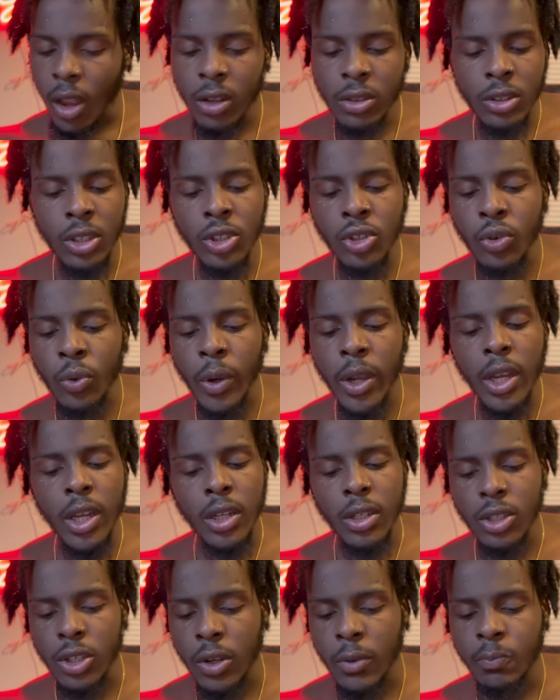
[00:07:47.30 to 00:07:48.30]
These
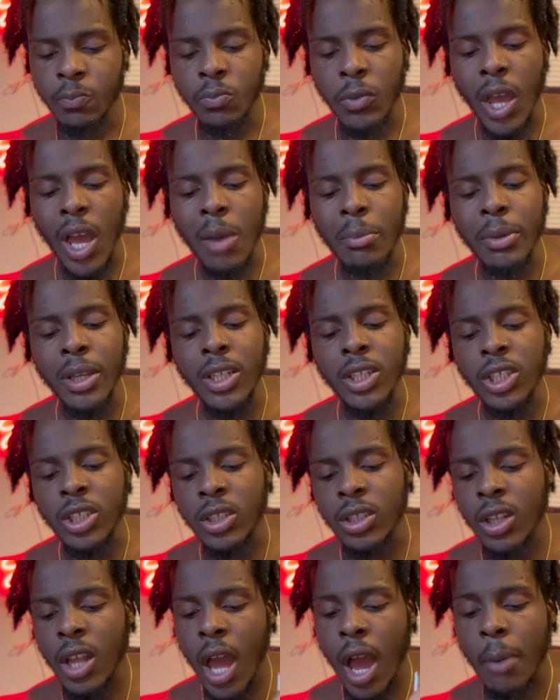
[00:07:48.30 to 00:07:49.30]
greens had me
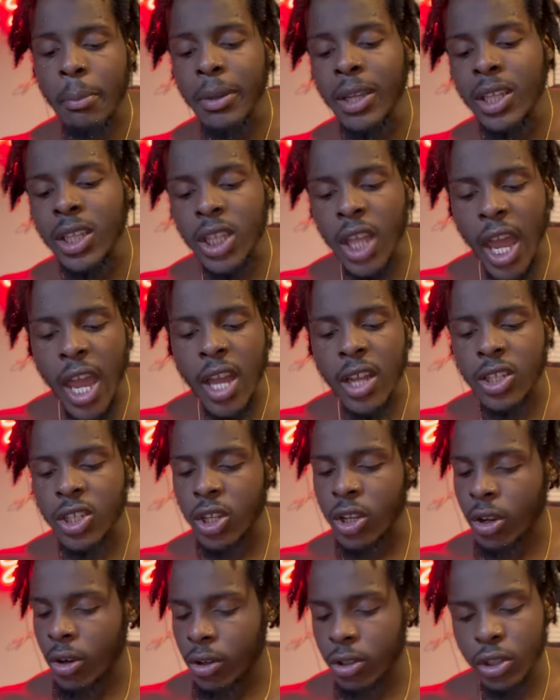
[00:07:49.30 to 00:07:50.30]

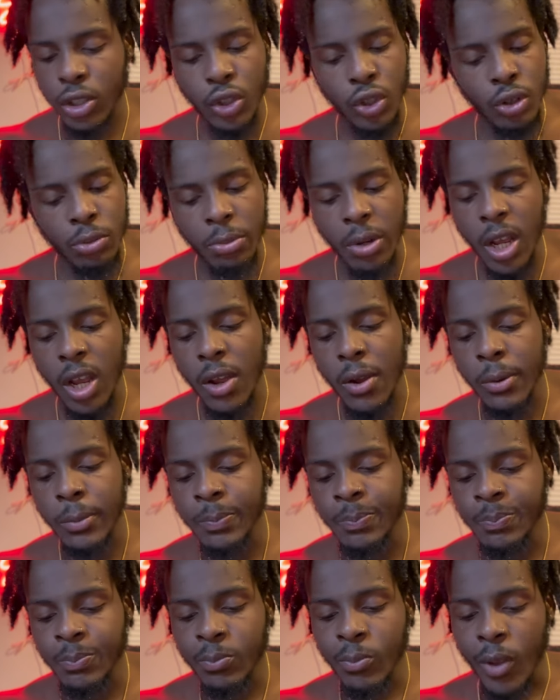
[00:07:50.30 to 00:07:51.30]
dancing earlier, man.
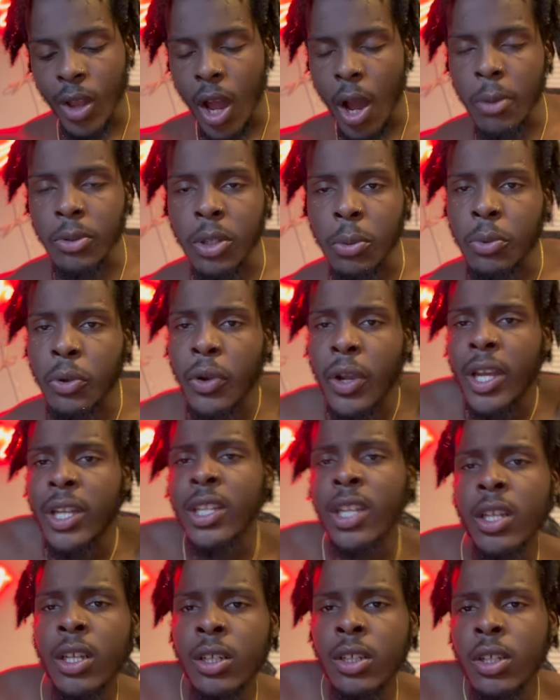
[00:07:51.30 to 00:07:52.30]
I was up there
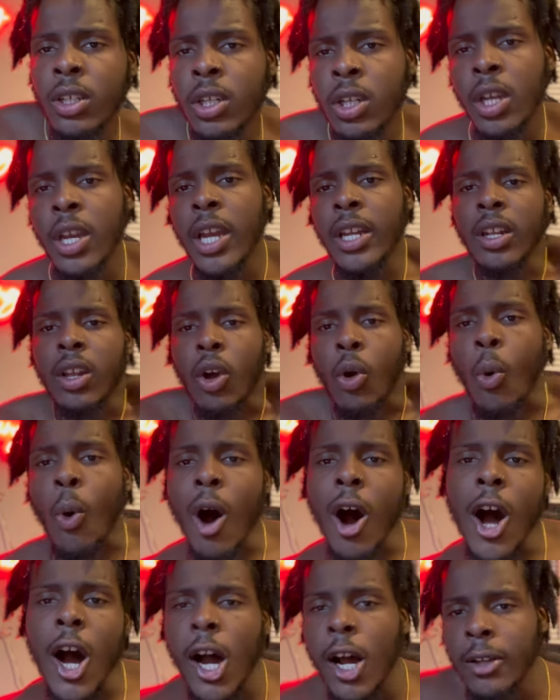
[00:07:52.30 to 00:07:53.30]
hitting the
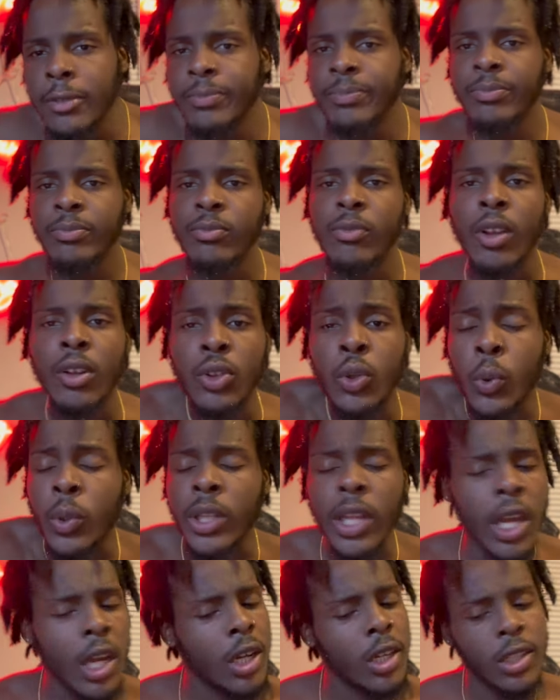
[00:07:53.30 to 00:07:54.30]
quan, doing
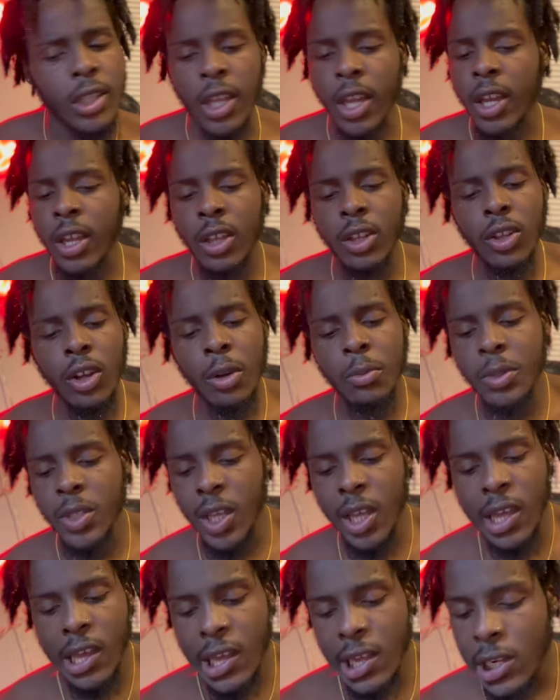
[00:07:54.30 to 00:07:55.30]
everything. You know what I'm
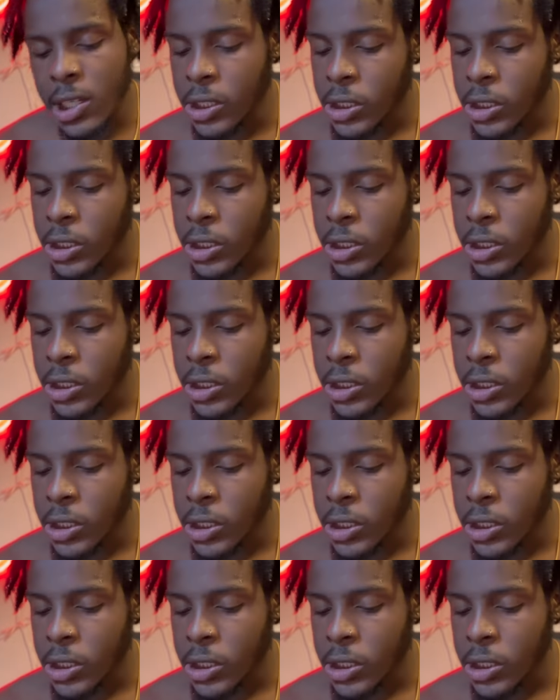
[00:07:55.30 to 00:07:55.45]
saying?